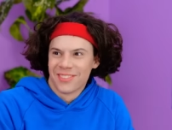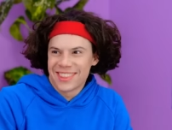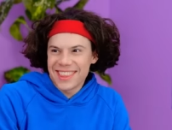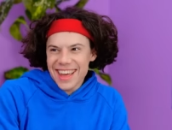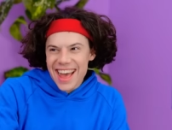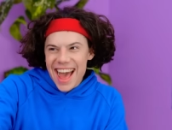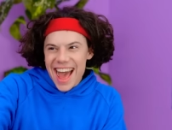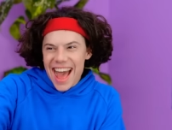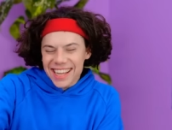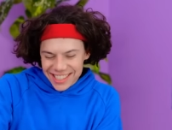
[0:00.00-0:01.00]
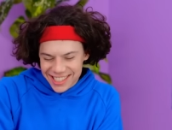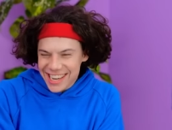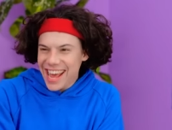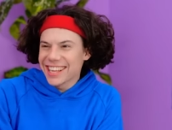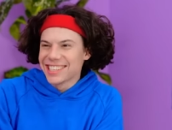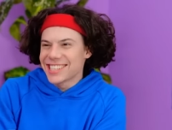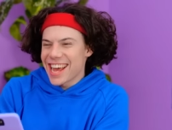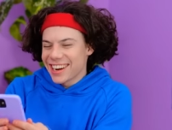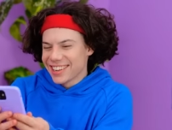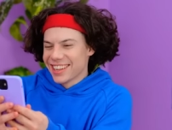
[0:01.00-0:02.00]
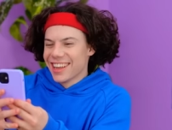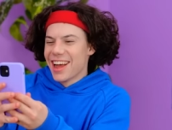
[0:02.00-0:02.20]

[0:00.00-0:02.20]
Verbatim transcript: Wow! Look at your hair!